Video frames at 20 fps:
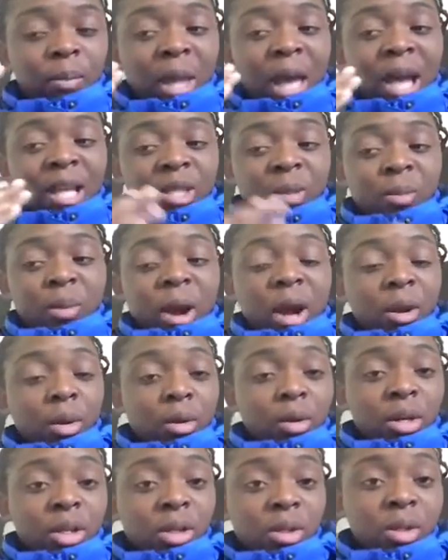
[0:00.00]
as a
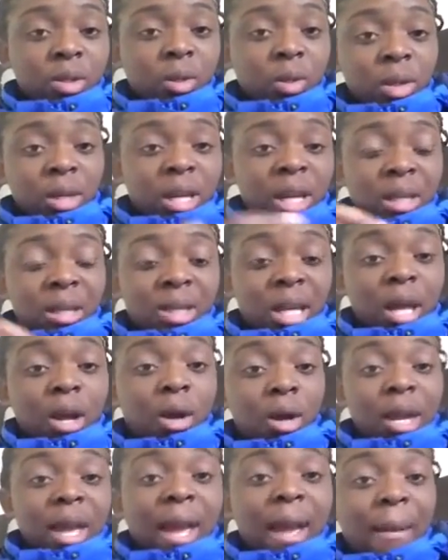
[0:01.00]
priority student and stay
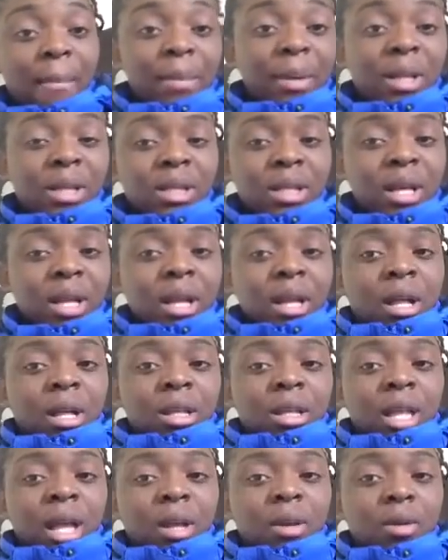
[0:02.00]
on campus,
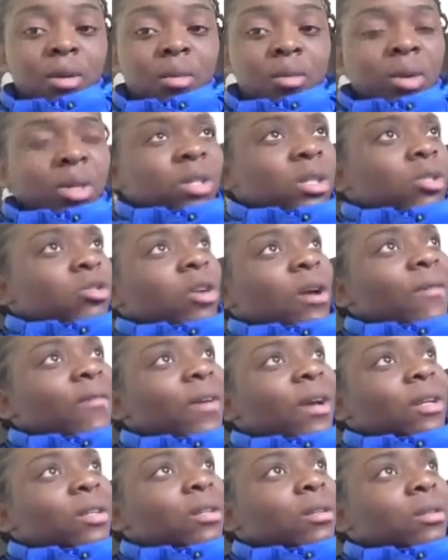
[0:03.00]
they know, what is it,
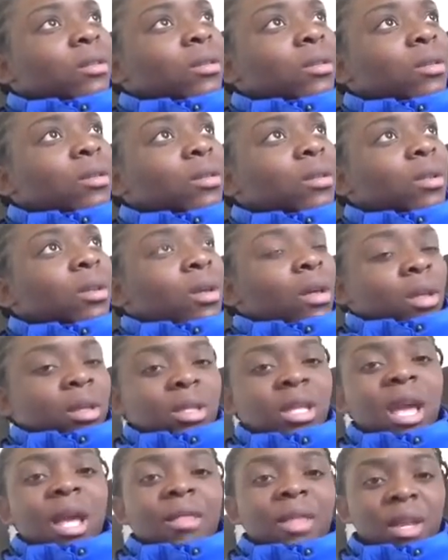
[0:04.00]
trifecta?
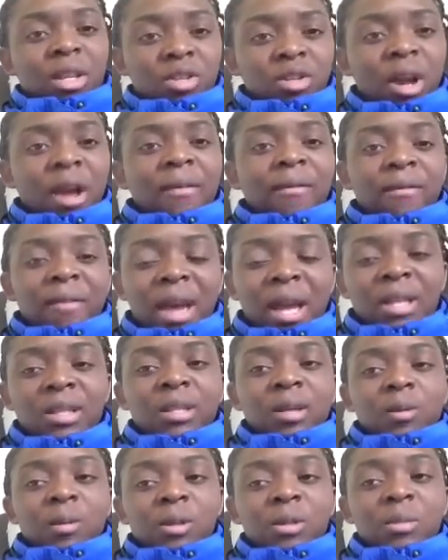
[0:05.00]
Yeah, they
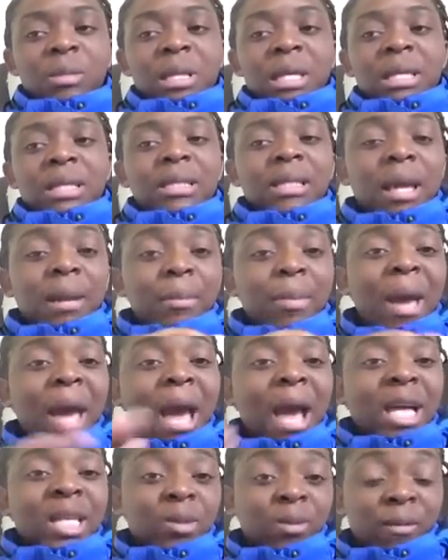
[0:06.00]
trifecta, which means they
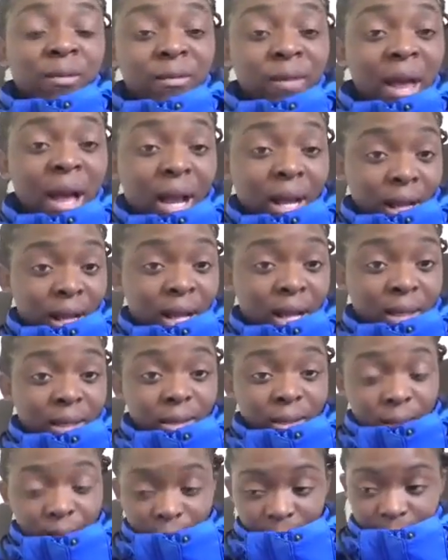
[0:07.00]
pass with flying
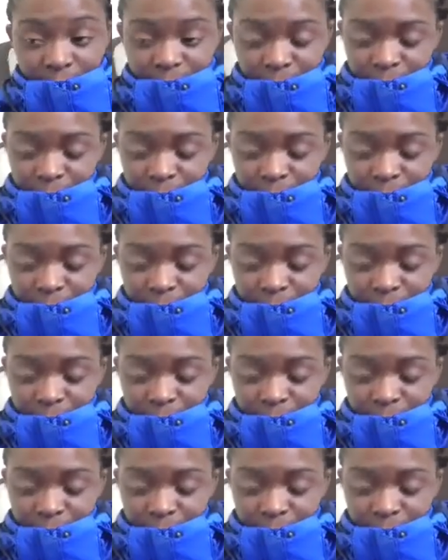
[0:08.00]
colors